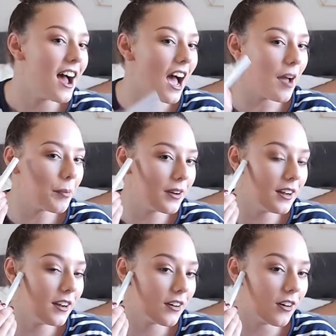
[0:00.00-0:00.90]
I put
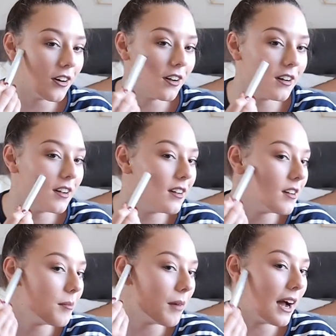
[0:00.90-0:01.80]
it on
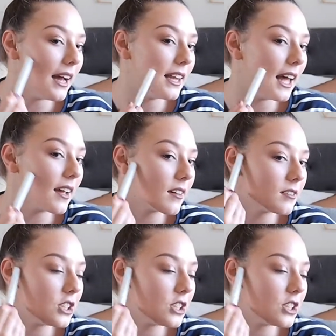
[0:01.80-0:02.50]
my like